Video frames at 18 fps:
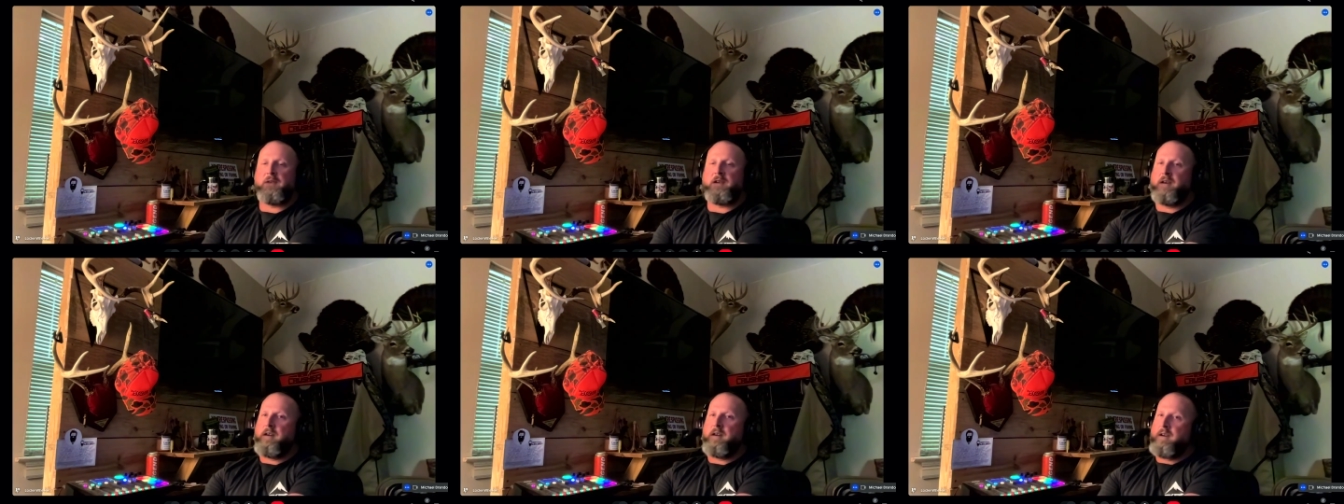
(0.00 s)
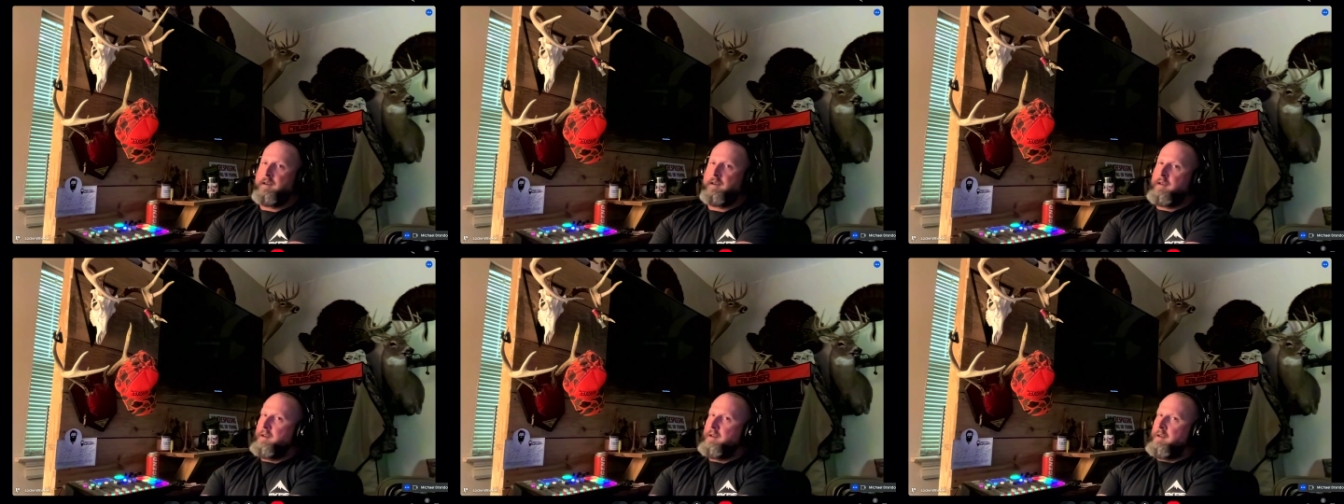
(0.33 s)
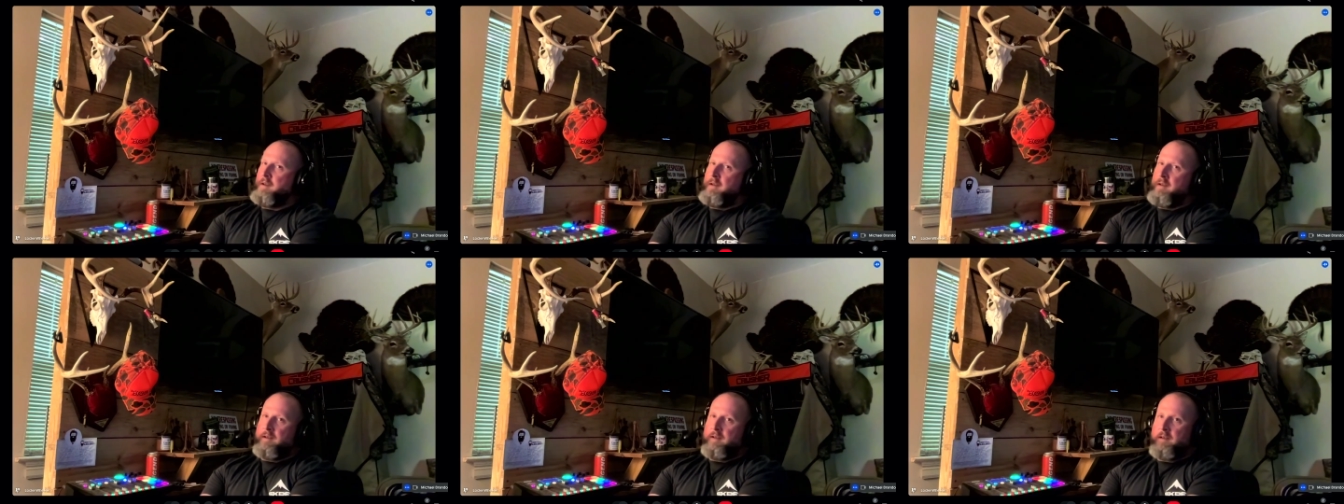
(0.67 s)
And
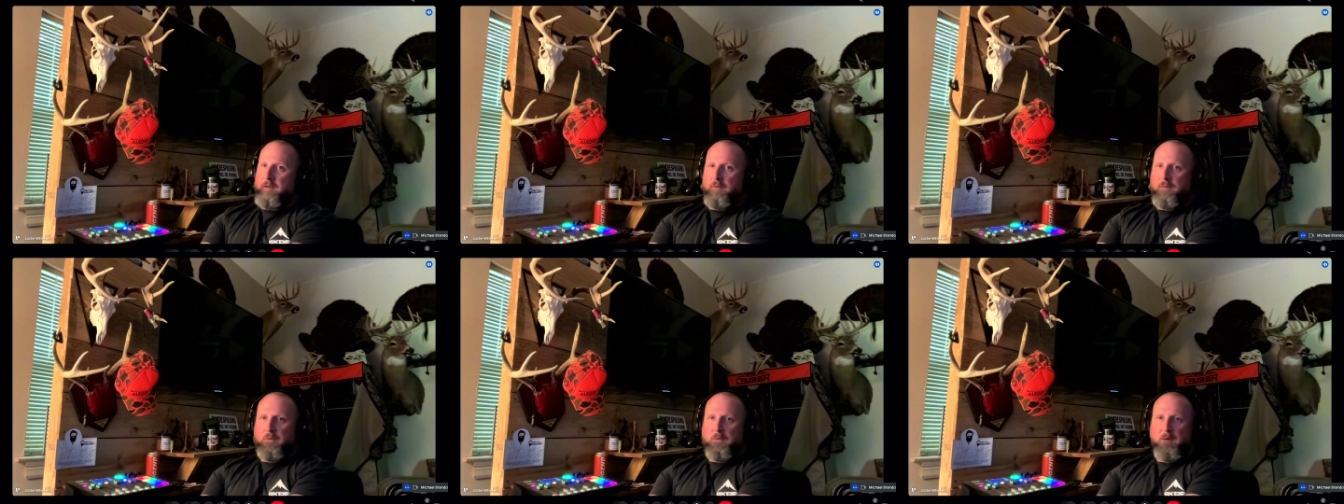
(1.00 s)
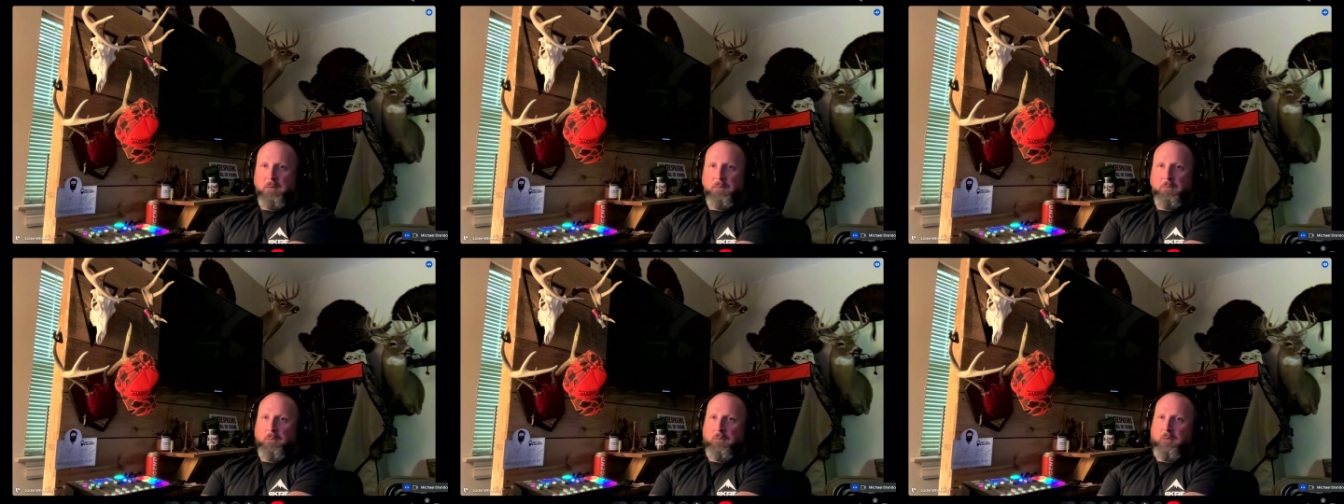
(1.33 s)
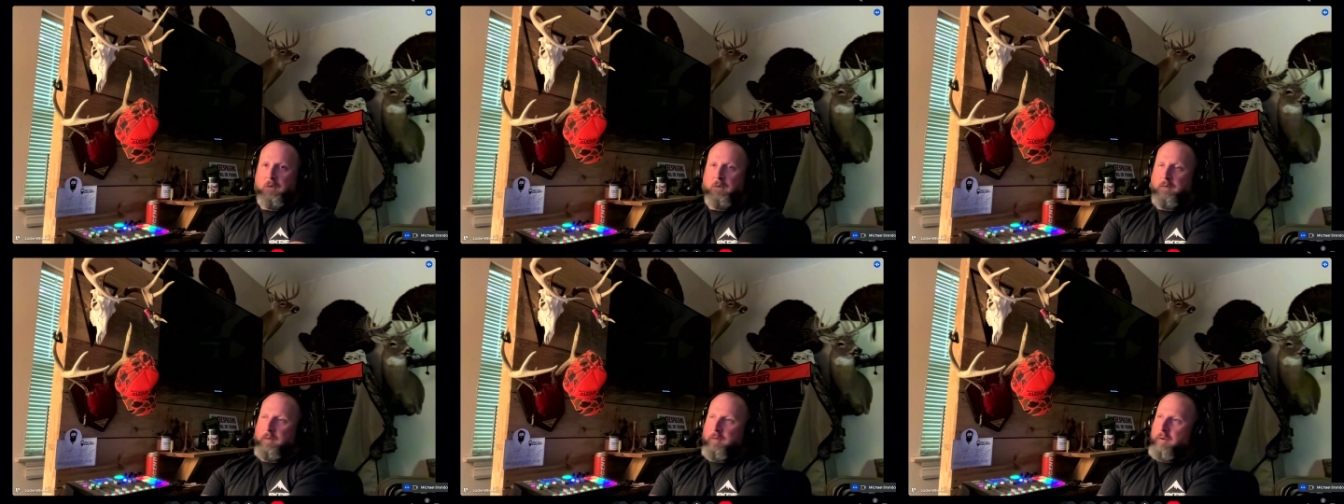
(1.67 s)
dude, when
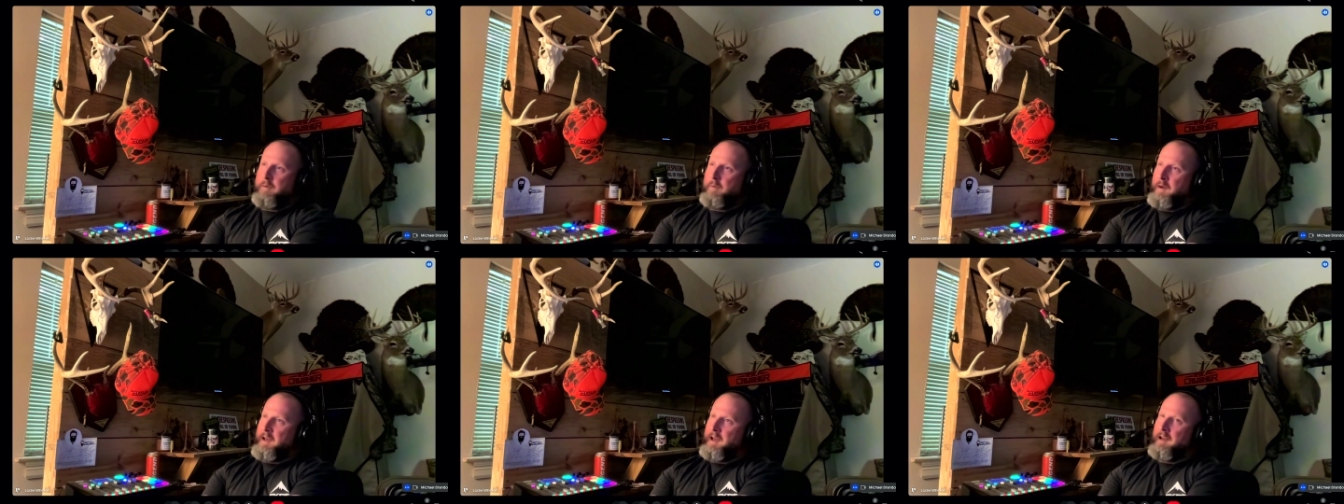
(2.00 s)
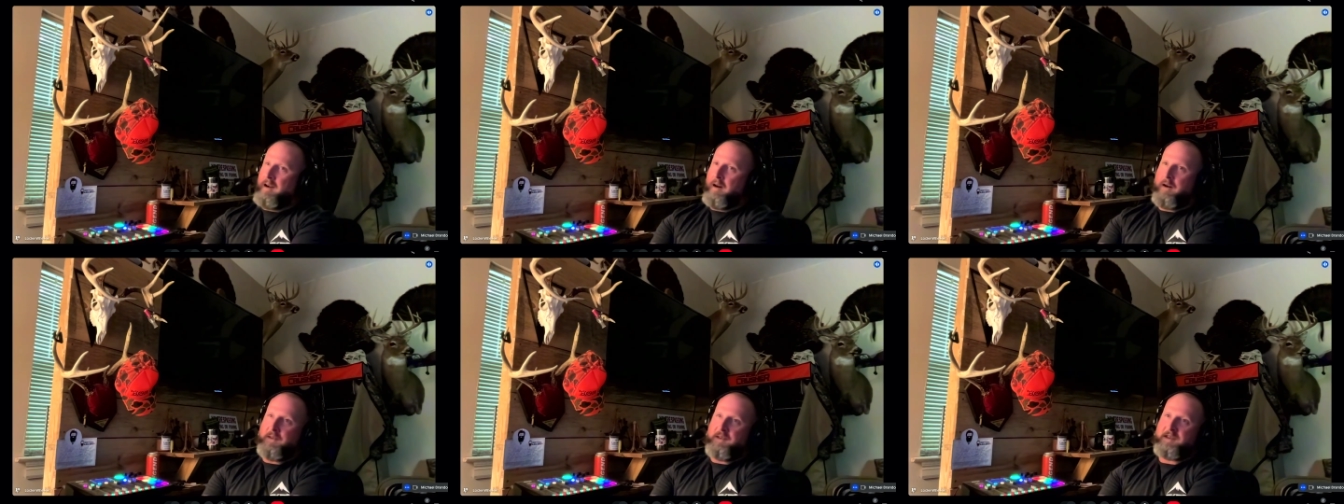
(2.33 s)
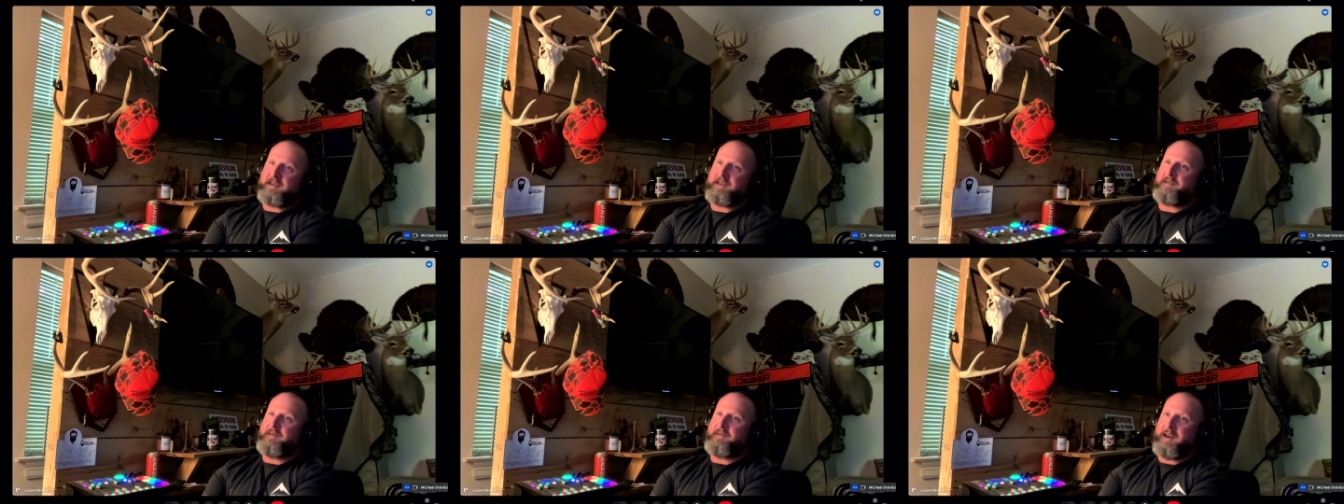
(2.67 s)
we got all
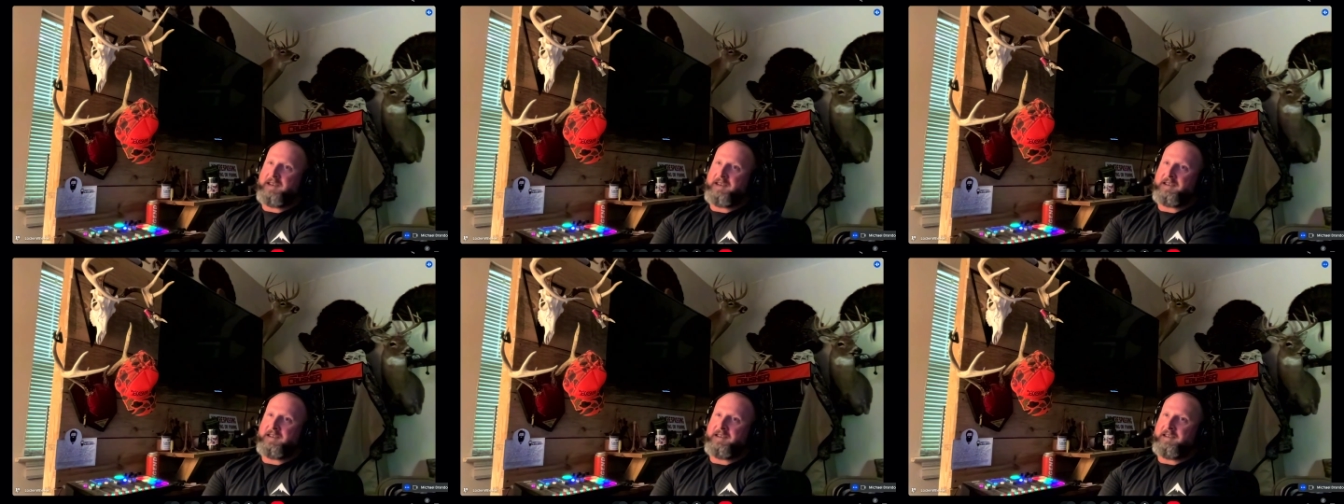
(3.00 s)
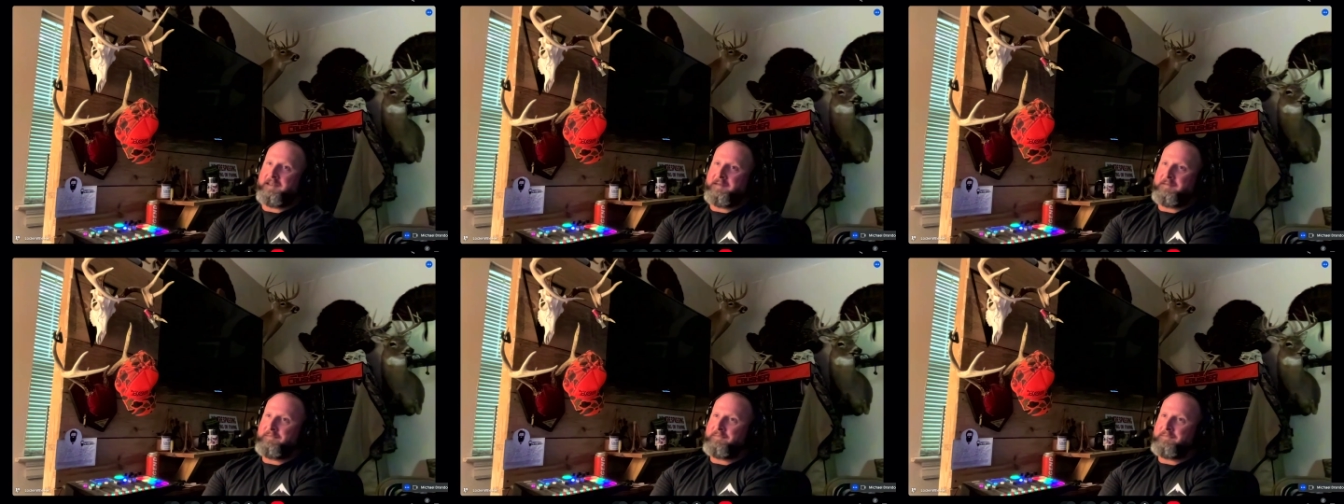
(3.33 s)
this invested,